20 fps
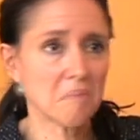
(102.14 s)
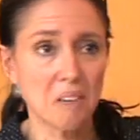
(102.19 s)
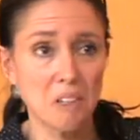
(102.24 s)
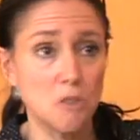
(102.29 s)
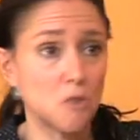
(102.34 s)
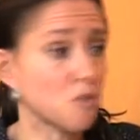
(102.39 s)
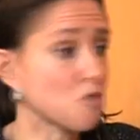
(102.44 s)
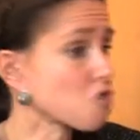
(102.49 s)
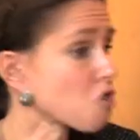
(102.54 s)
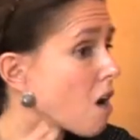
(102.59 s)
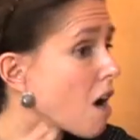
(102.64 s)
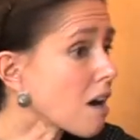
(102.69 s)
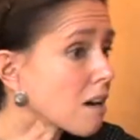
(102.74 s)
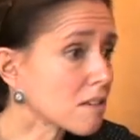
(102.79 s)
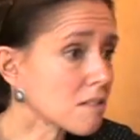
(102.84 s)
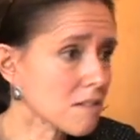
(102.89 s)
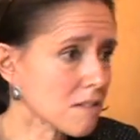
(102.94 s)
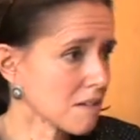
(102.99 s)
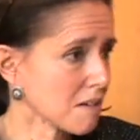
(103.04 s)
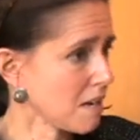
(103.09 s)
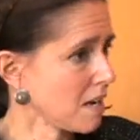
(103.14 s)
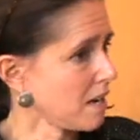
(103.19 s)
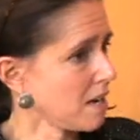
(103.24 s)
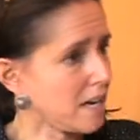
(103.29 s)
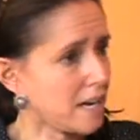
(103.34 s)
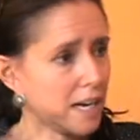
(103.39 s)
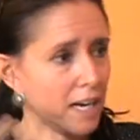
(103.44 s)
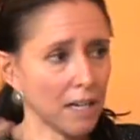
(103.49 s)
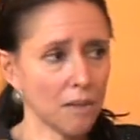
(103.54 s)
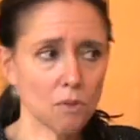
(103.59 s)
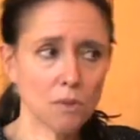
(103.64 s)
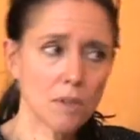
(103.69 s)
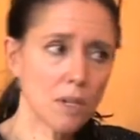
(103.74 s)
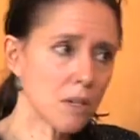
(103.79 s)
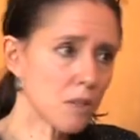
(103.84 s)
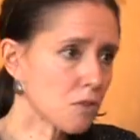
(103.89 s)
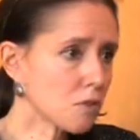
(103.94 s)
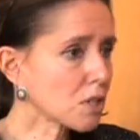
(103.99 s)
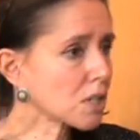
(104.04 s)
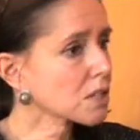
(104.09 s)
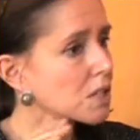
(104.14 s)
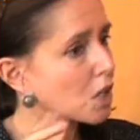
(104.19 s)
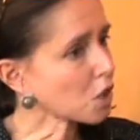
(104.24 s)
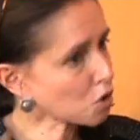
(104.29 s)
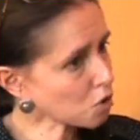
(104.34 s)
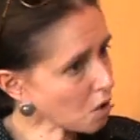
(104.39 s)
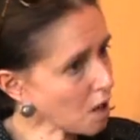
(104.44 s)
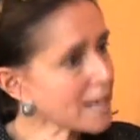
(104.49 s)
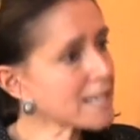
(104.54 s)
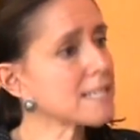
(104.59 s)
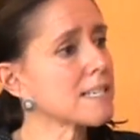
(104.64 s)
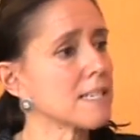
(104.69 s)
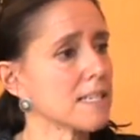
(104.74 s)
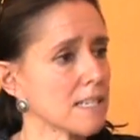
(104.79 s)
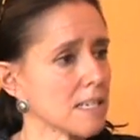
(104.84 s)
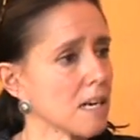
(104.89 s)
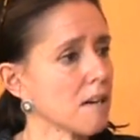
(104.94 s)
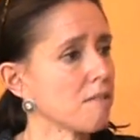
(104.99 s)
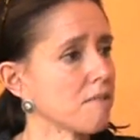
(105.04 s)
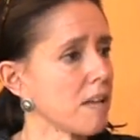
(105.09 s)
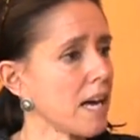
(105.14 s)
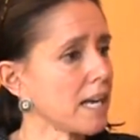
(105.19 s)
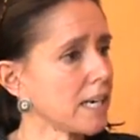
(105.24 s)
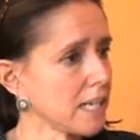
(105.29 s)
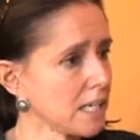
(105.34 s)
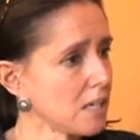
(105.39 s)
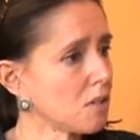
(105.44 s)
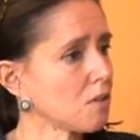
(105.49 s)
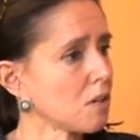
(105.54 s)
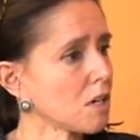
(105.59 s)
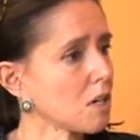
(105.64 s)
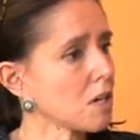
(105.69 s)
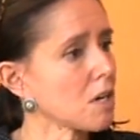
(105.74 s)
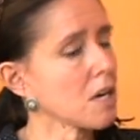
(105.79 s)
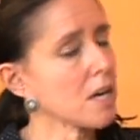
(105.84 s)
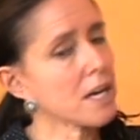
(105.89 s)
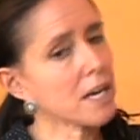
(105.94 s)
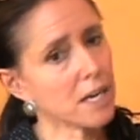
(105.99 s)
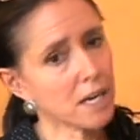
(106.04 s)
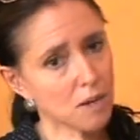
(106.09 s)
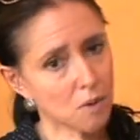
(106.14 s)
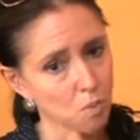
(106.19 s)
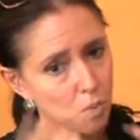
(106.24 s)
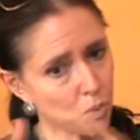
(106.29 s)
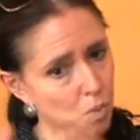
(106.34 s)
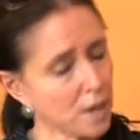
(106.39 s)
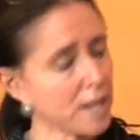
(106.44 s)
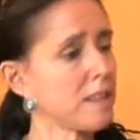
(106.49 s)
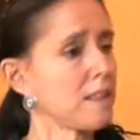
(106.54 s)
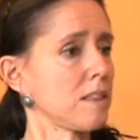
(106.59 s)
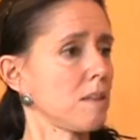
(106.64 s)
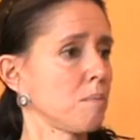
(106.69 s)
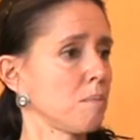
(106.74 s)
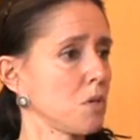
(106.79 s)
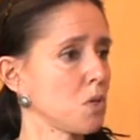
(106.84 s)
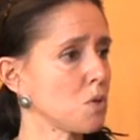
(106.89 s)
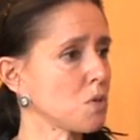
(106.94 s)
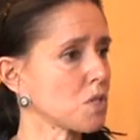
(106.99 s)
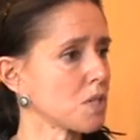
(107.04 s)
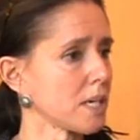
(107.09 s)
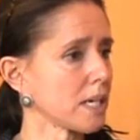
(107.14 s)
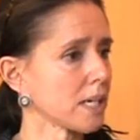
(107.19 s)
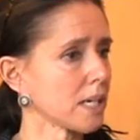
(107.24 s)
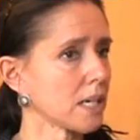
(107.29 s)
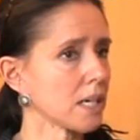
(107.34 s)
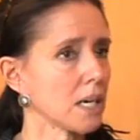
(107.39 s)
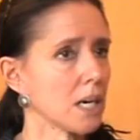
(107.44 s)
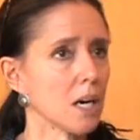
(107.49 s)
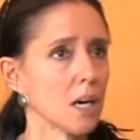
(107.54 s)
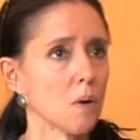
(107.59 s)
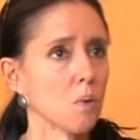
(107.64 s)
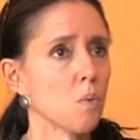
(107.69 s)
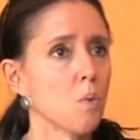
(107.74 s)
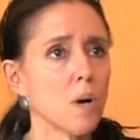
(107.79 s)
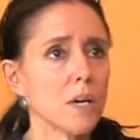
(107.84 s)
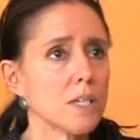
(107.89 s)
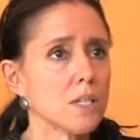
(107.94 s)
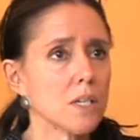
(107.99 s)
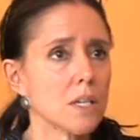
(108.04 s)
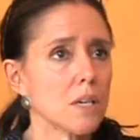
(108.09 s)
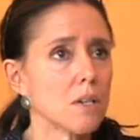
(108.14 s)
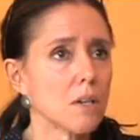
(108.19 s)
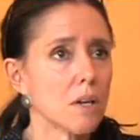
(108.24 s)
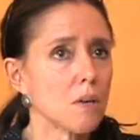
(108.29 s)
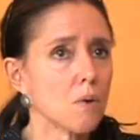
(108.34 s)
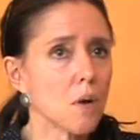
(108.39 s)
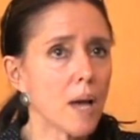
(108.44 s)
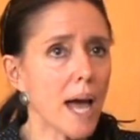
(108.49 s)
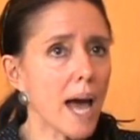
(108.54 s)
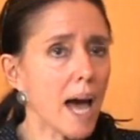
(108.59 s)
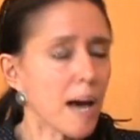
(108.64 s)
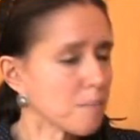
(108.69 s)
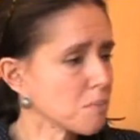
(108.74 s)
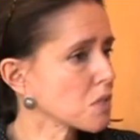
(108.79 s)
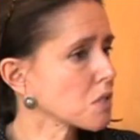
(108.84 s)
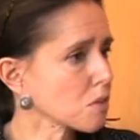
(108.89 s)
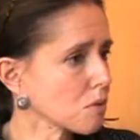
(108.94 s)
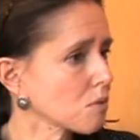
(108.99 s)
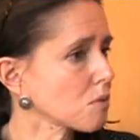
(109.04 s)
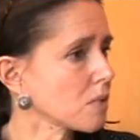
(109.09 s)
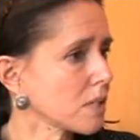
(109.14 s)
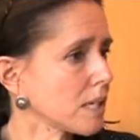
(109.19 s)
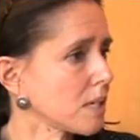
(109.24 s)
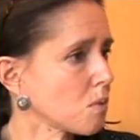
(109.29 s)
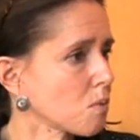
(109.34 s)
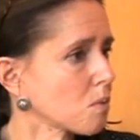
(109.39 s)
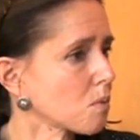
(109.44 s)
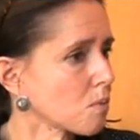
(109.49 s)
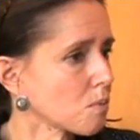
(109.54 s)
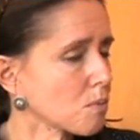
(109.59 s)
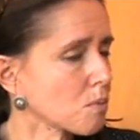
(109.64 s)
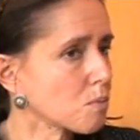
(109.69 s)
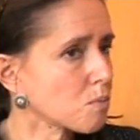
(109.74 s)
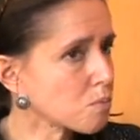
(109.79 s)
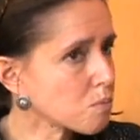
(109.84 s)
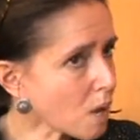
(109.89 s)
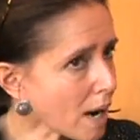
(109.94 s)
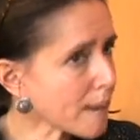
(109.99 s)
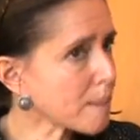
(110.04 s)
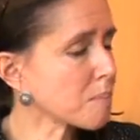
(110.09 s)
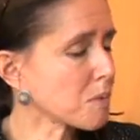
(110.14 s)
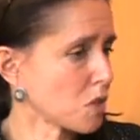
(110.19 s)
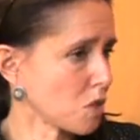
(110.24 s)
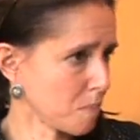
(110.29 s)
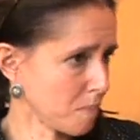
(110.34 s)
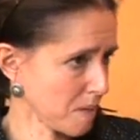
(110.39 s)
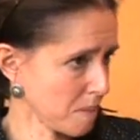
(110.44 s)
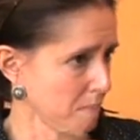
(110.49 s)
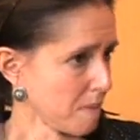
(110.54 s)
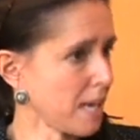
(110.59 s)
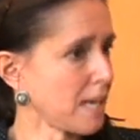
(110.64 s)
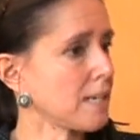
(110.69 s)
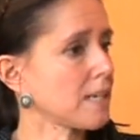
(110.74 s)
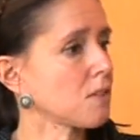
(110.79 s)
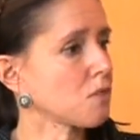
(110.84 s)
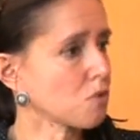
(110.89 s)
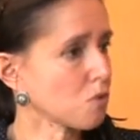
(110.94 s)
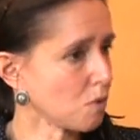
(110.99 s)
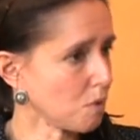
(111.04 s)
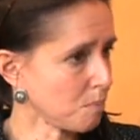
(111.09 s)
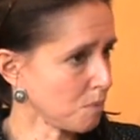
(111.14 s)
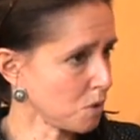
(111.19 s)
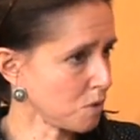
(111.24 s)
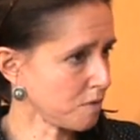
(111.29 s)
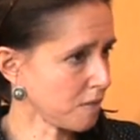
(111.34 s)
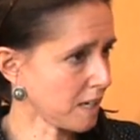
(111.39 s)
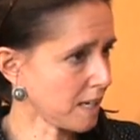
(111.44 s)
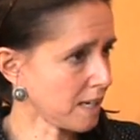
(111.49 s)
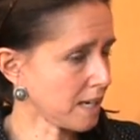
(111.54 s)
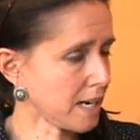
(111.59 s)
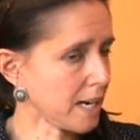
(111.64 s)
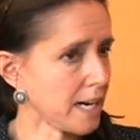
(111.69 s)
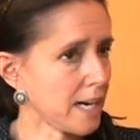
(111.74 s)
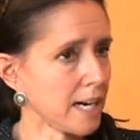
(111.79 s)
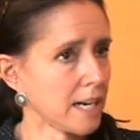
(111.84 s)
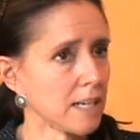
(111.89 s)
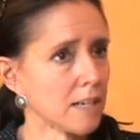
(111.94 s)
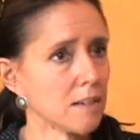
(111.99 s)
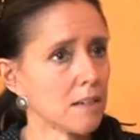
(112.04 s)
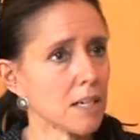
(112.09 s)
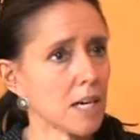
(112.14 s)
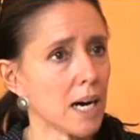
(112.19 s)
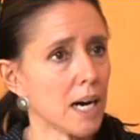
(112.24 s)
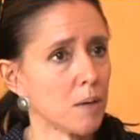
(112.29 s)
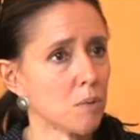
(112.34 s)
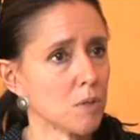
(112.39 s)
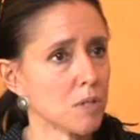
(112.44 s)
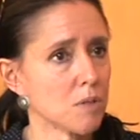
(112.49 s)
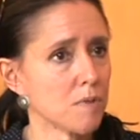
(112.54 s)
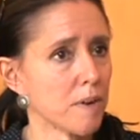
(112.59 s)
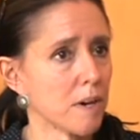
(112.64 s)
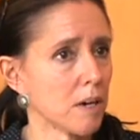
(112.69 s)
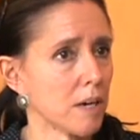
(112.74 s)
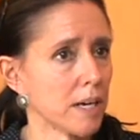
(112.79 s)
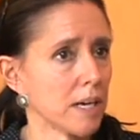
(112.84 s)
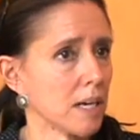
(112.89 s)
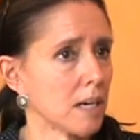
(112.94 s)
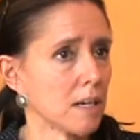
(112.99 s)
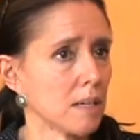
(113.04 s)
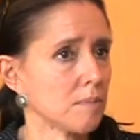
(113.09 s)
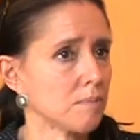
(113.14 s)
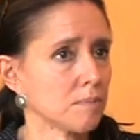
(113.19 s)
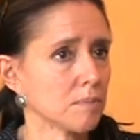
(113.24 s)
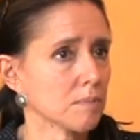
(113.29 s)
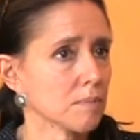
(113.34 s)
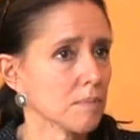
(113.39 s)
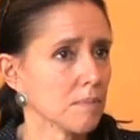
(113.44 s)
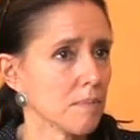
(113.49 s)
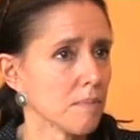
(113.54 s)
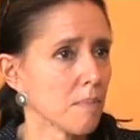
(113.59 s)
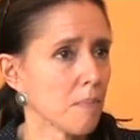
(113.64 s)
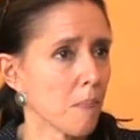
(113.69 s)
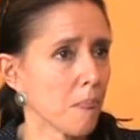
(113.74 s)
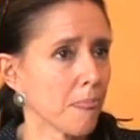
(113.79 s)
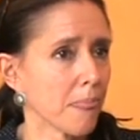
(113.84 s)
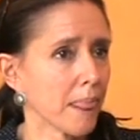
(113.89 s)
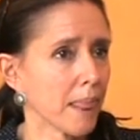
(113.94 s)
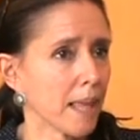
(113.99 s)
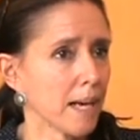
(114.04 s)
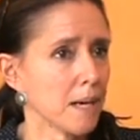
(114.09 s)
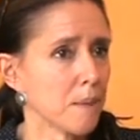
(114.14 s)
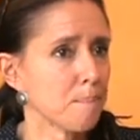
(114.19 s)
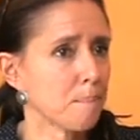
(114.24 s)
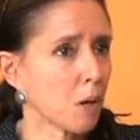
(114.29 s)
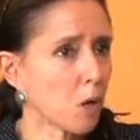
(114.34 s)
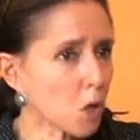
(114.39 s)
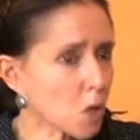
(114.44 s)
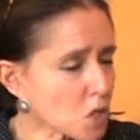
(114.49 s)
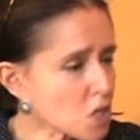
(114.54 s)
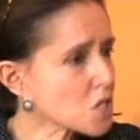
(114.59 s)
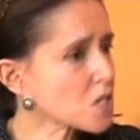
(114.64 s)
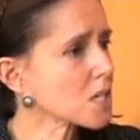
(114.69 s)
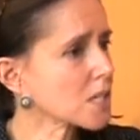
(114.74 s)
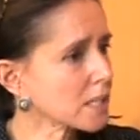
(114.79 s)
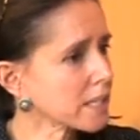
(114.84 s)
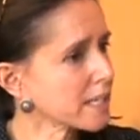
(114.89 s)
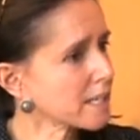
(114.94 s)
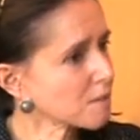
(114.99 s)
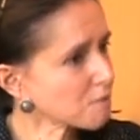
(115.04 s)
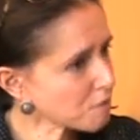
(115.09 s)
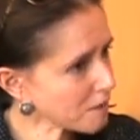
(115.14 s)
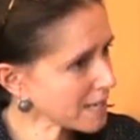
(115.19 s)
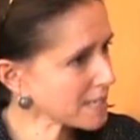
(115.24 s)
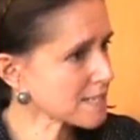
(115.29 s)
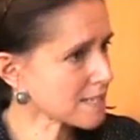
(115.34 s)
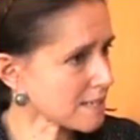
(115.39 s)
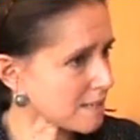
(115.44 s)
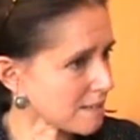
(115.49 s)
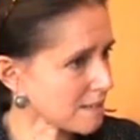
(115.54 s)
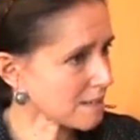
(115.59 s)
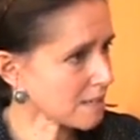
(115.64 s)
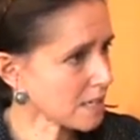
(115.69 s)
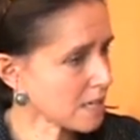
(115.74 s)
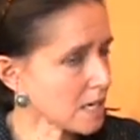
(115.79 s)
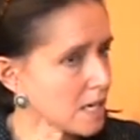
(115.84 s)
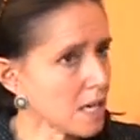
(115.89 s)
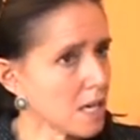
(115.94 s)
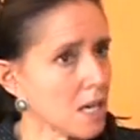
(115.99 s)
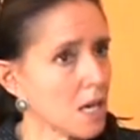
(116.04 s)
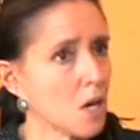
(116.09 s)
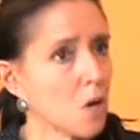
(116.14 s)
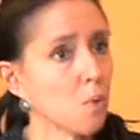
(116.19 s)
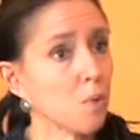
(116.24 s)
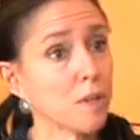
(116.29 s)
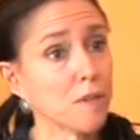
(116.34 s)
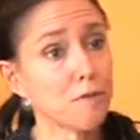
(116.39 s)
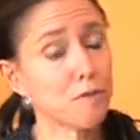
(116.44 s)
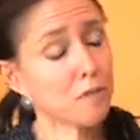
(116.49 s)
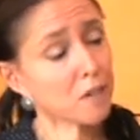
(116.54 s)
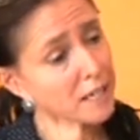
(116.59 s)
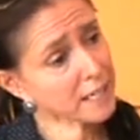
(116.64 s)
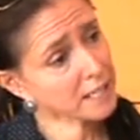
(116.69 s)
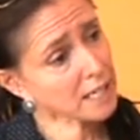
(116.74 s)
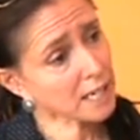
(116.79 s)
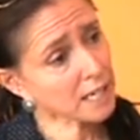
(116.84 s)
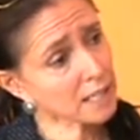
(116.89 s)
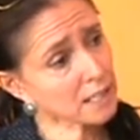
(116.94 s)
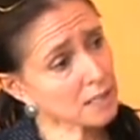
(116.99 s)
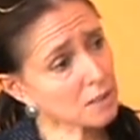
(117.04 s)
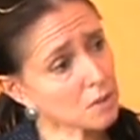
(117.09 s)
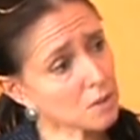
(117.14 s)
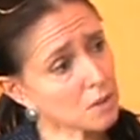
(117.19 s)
into drugs. And the crisis of that era with the music was absolutely ripe to be made into a movie, and I was very personally invested. With Frida,